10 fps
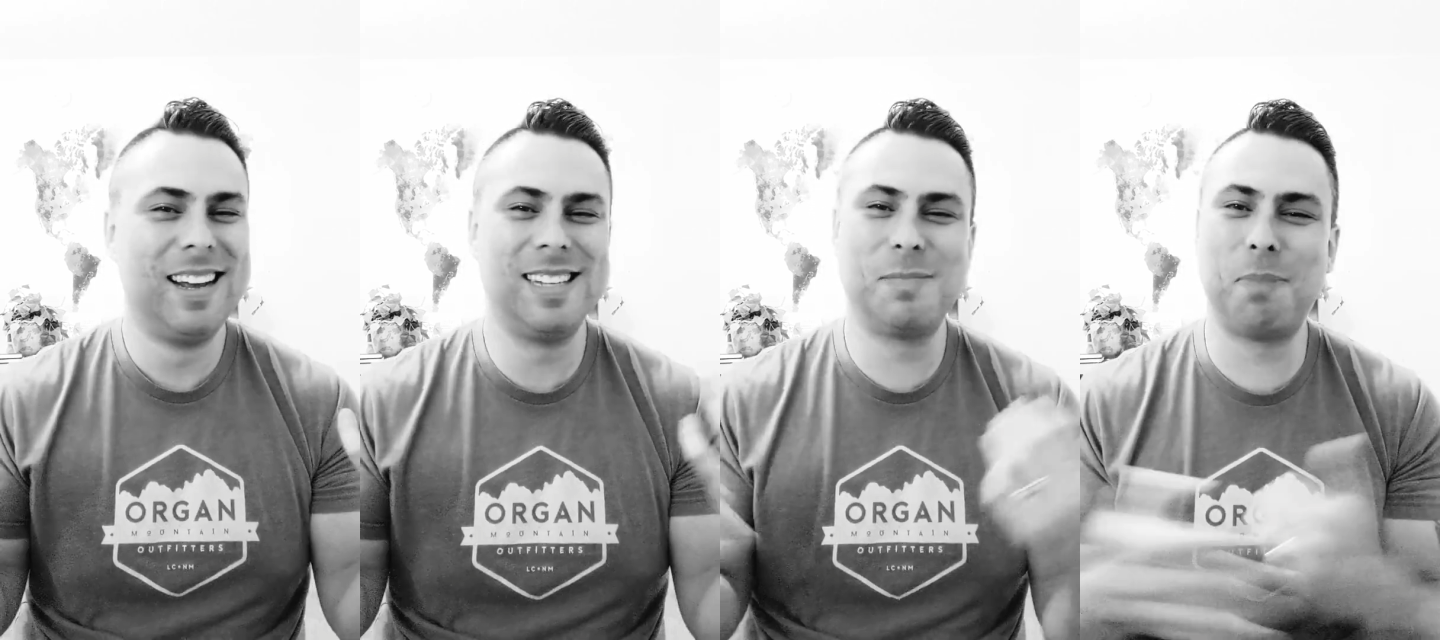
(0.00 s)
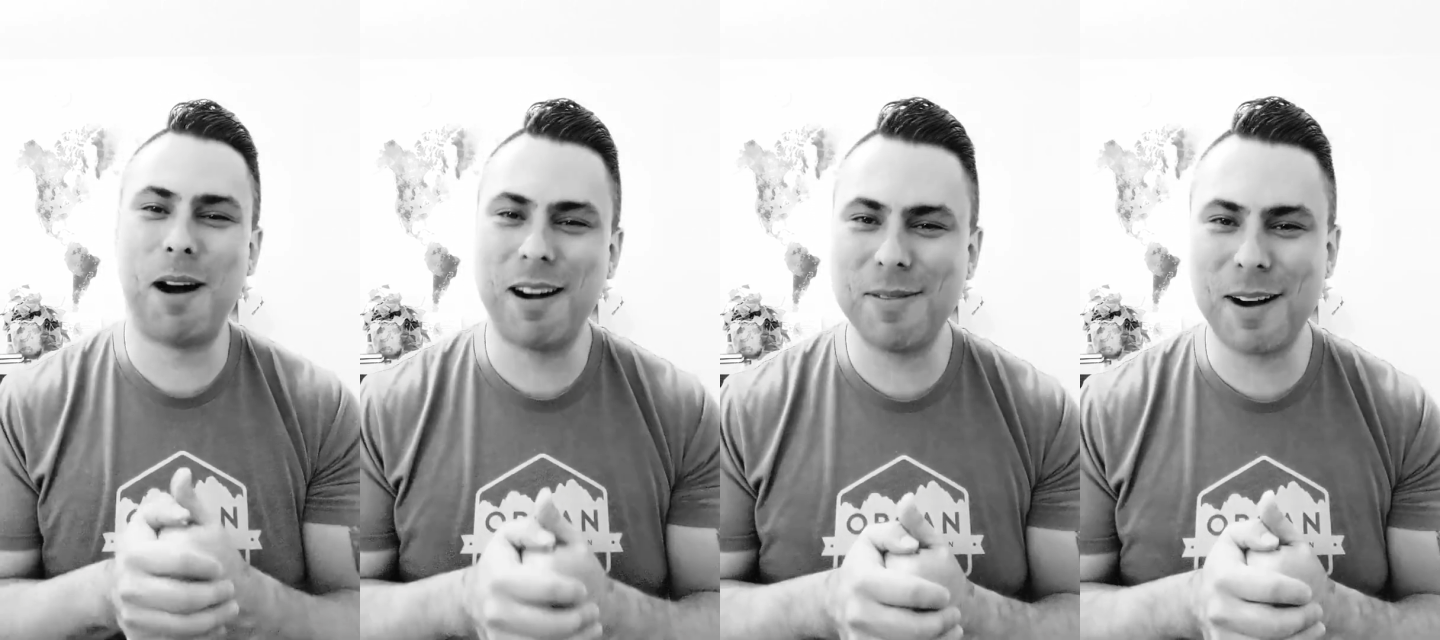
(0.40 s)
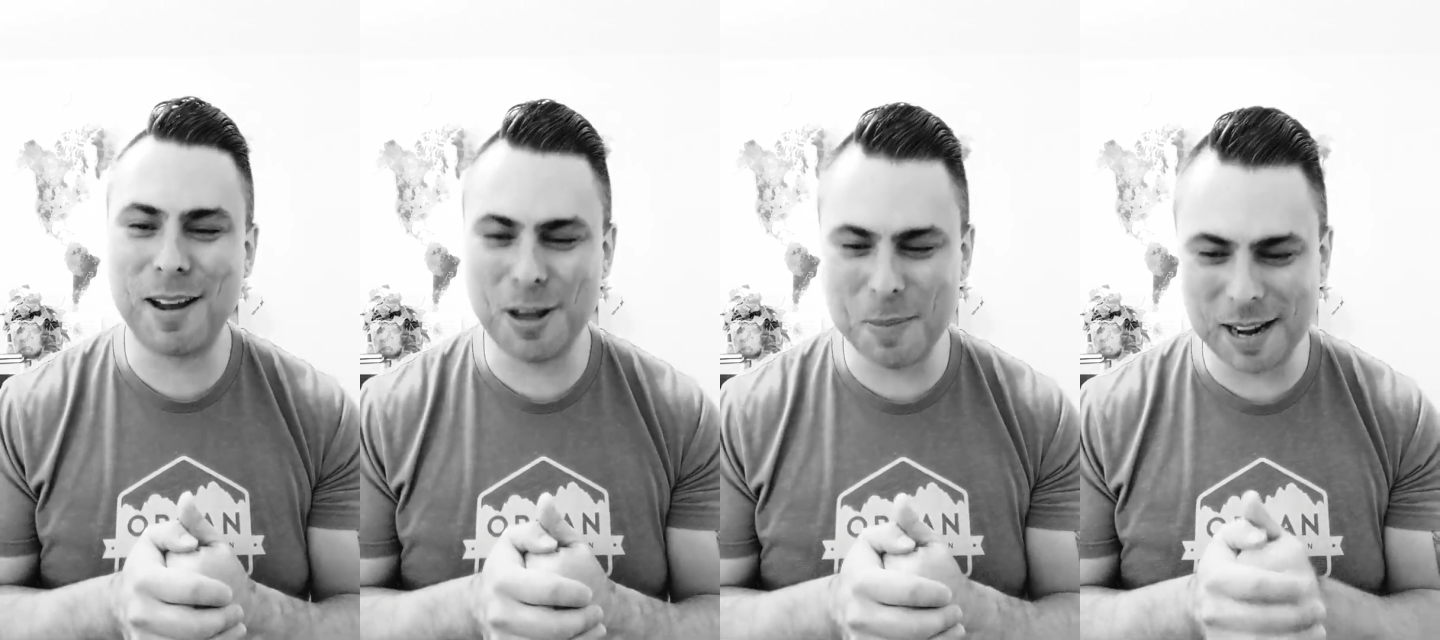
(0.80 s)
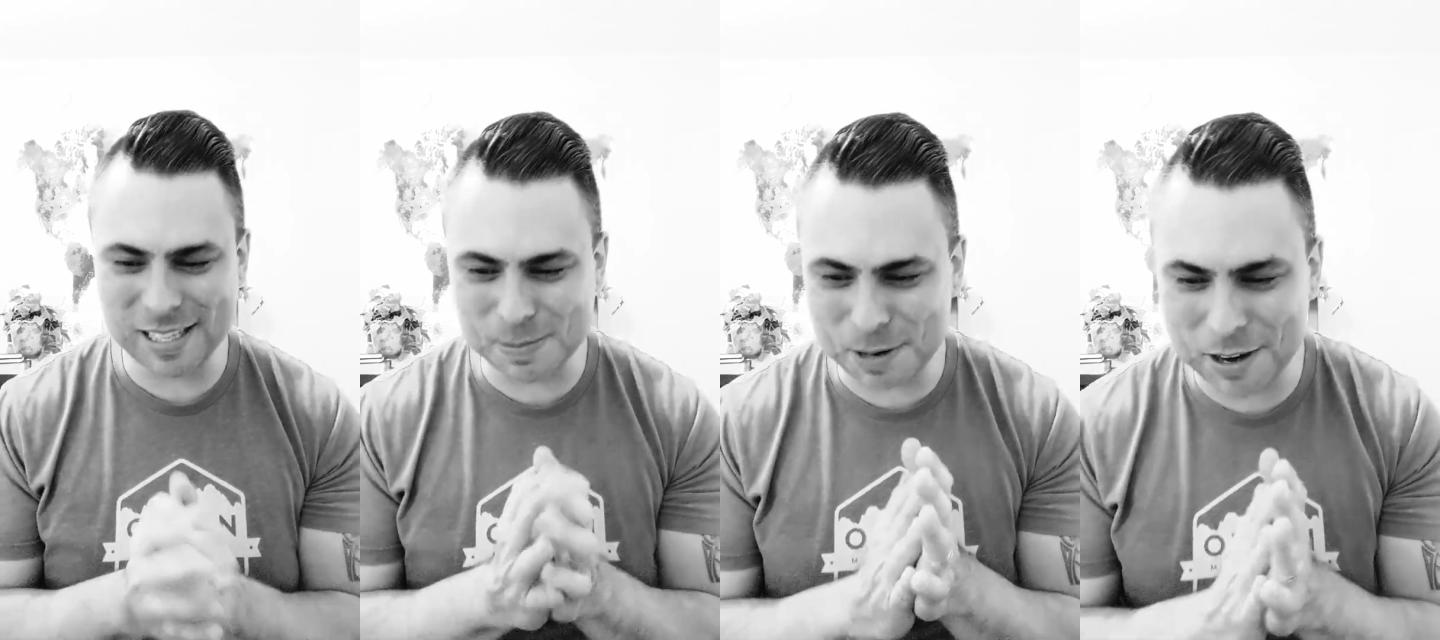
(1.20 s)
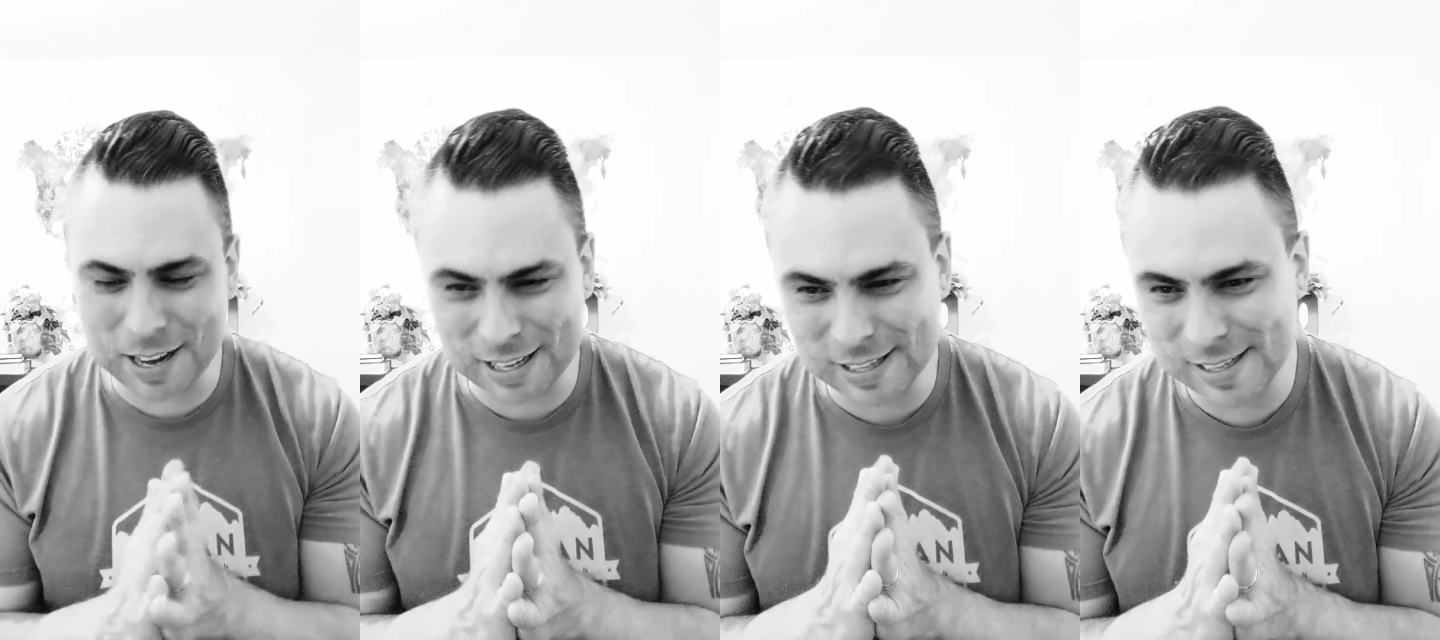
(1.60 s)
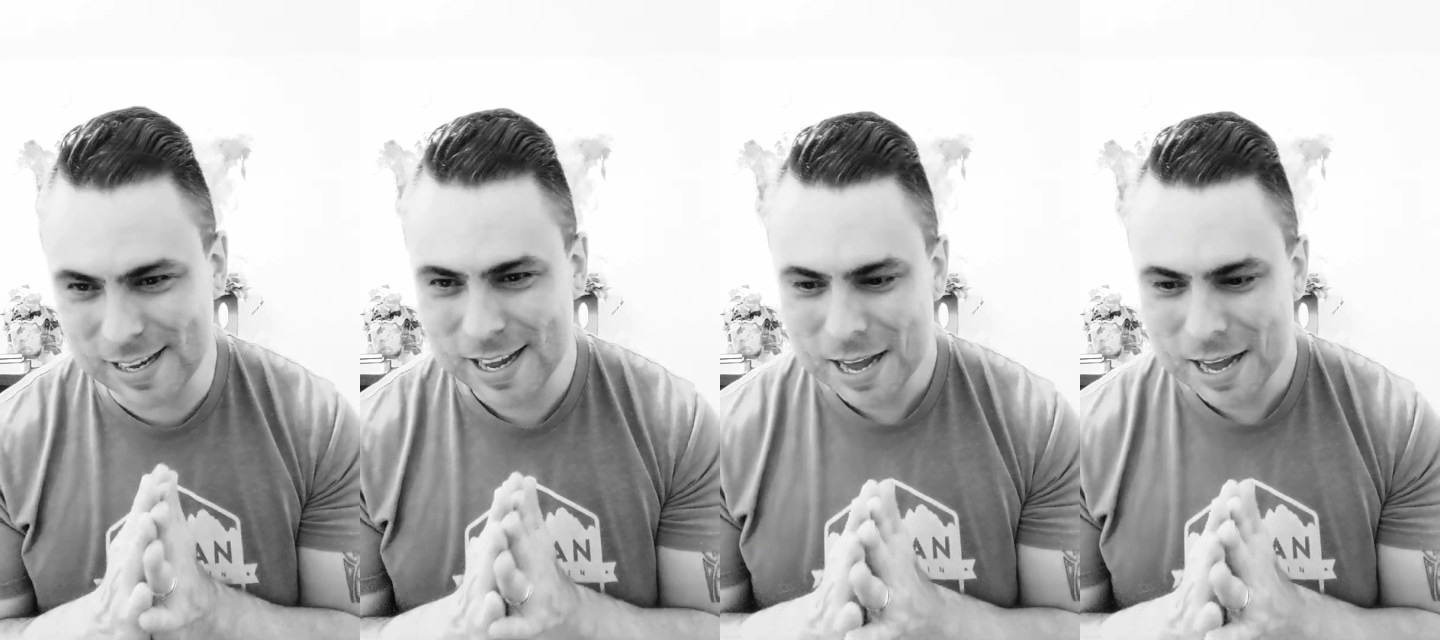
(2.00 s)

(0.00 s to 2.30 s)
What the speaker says: it's part of our human experience.